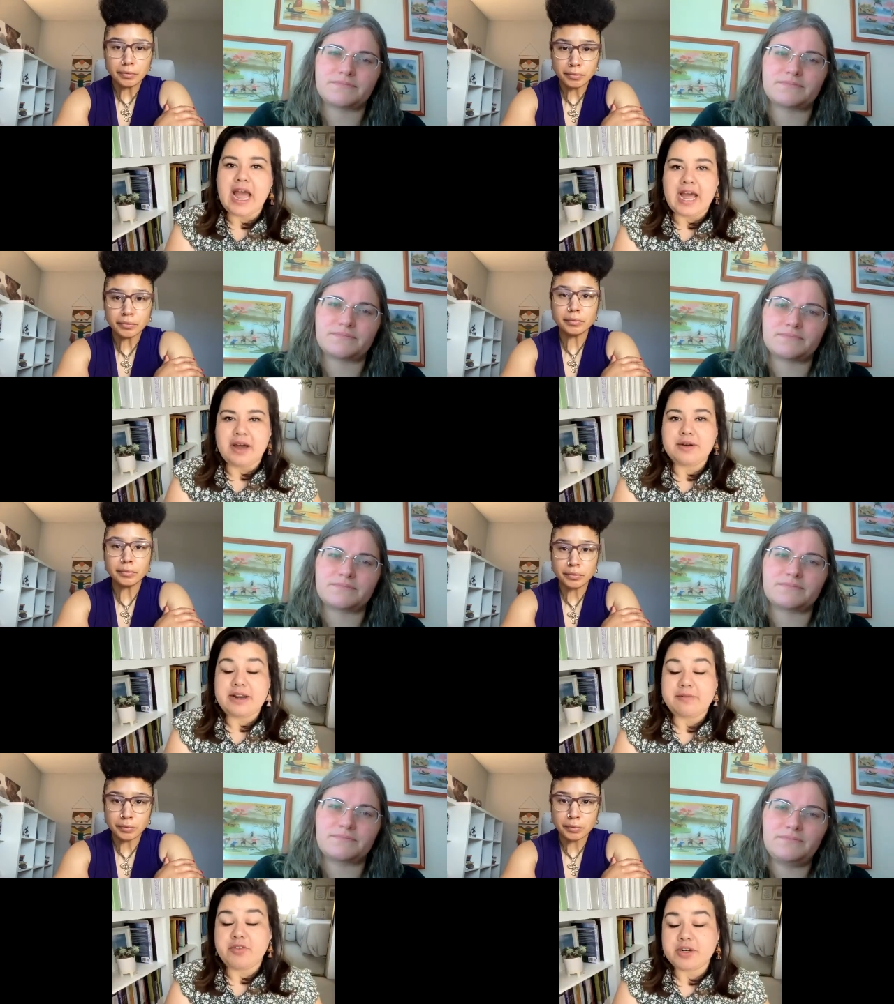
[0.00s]
Speaker 1: out
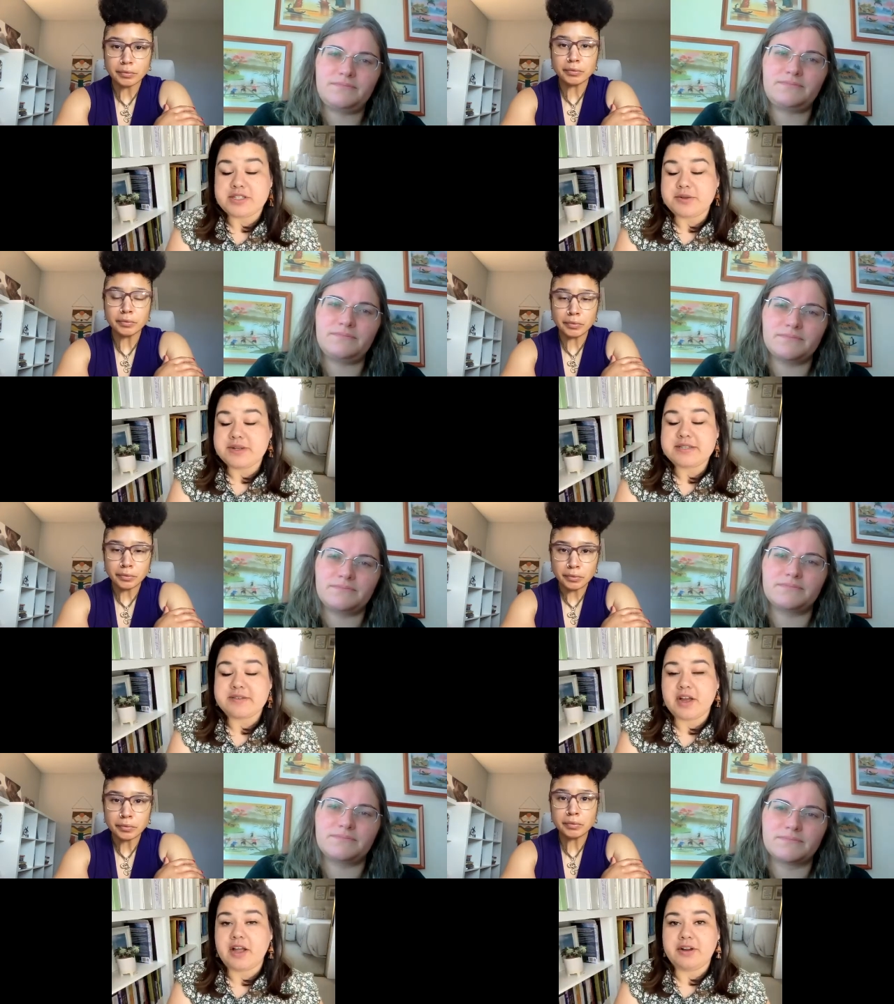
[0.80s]
and for students
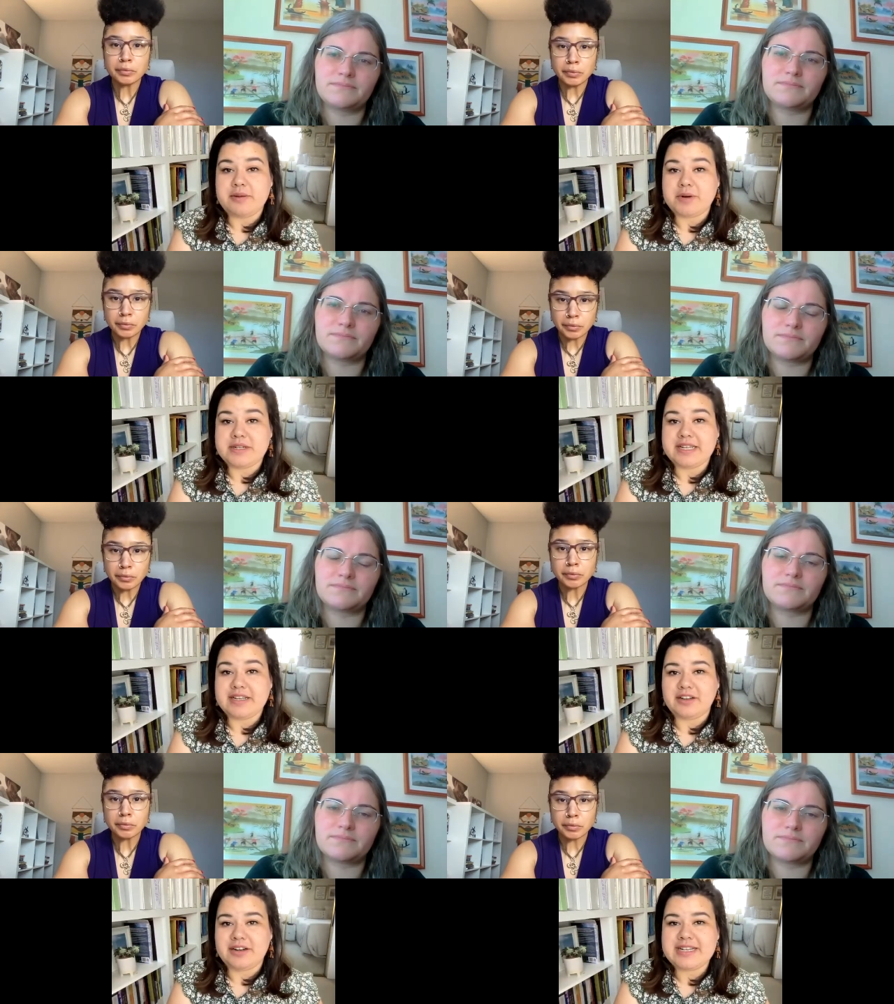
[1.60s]
of color in
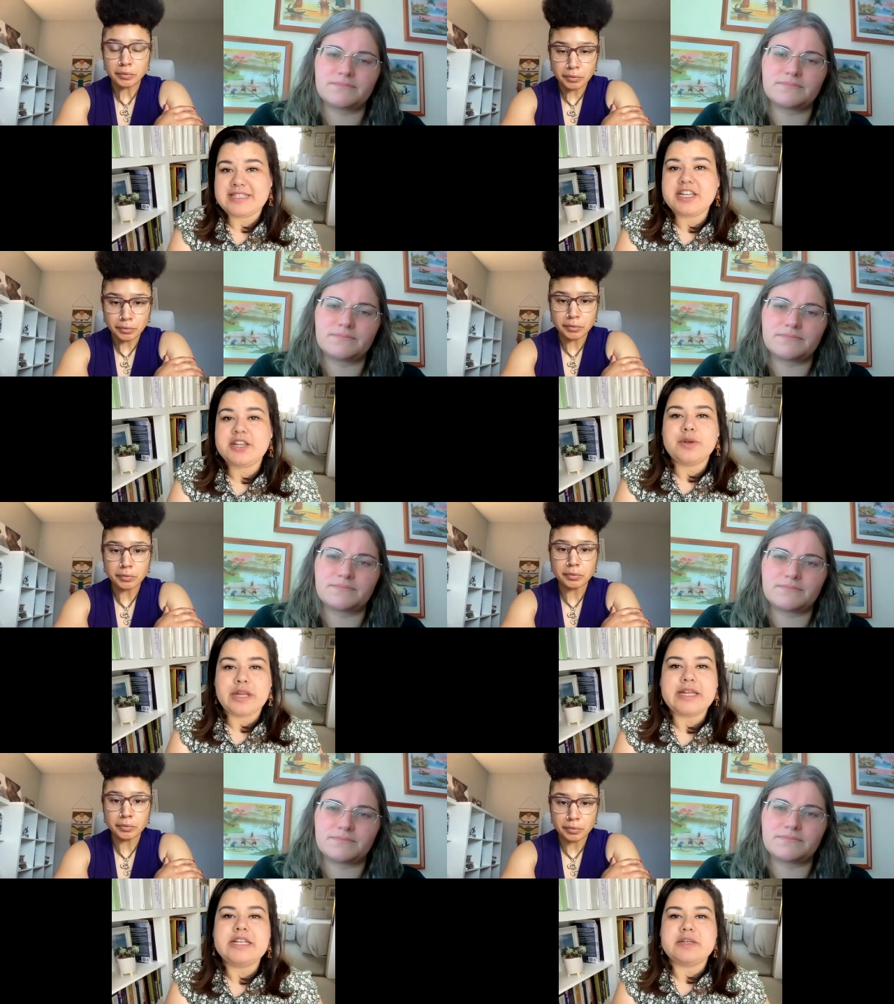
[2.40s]
particular it's a
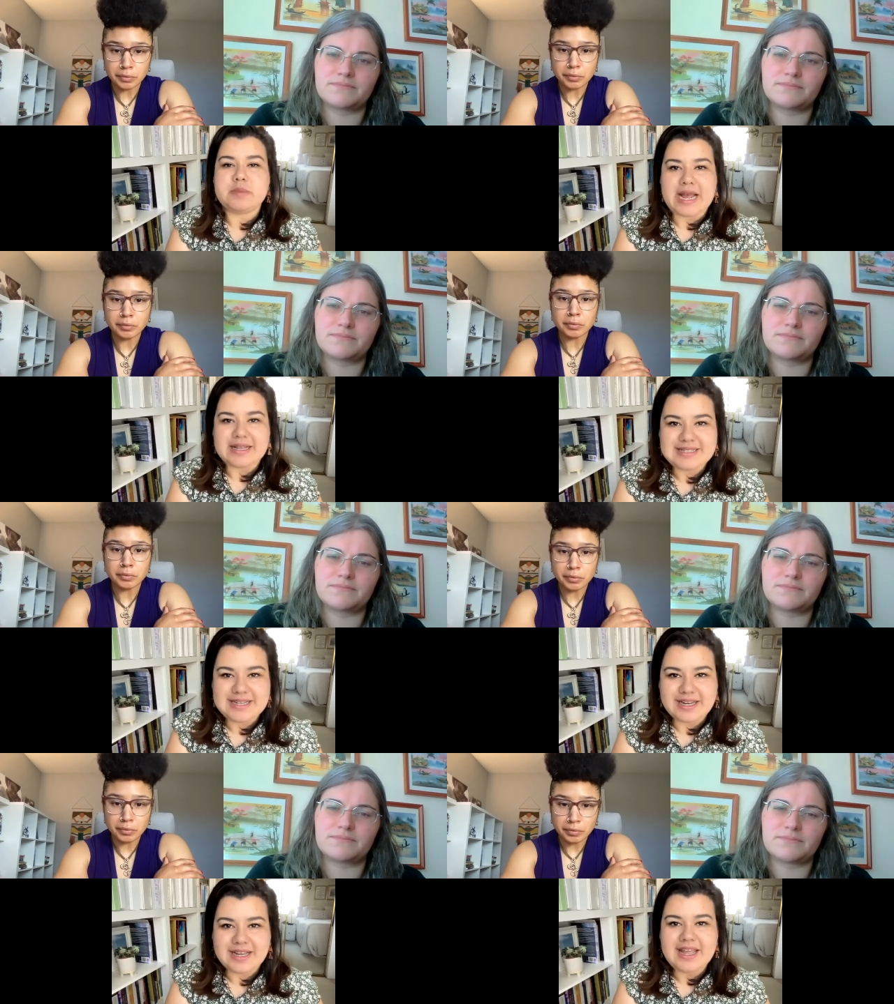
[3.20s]
unique
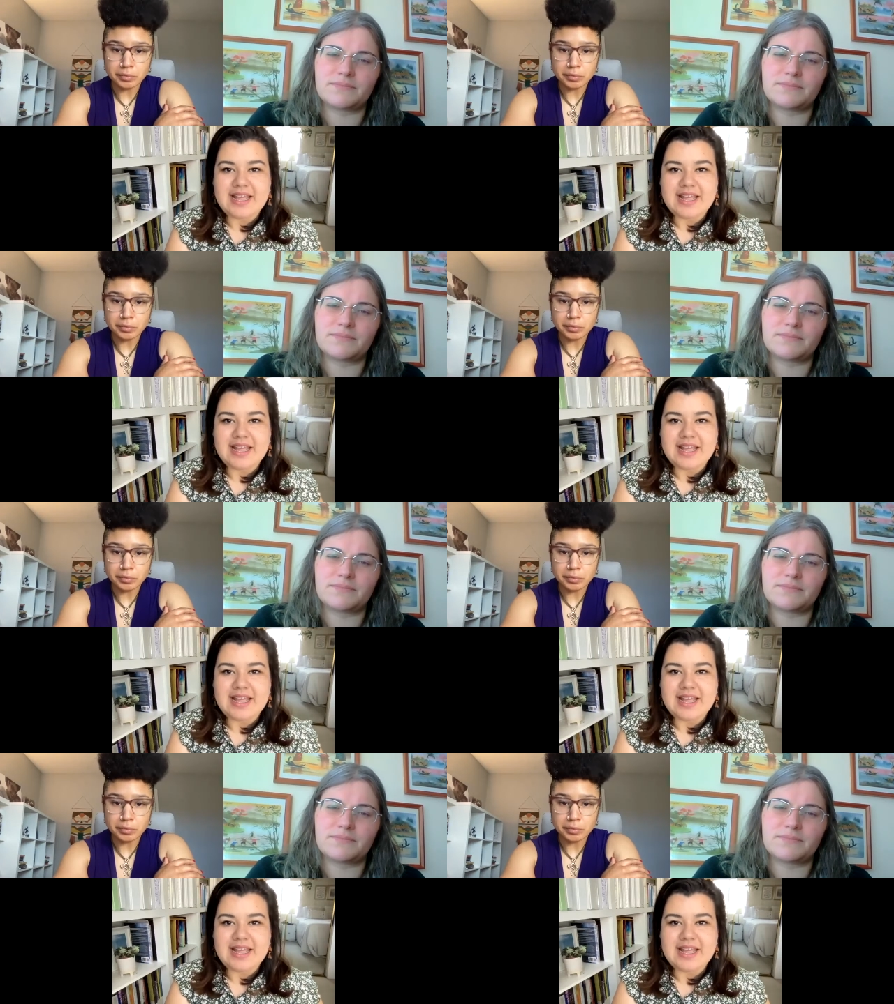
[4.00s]
gymnastic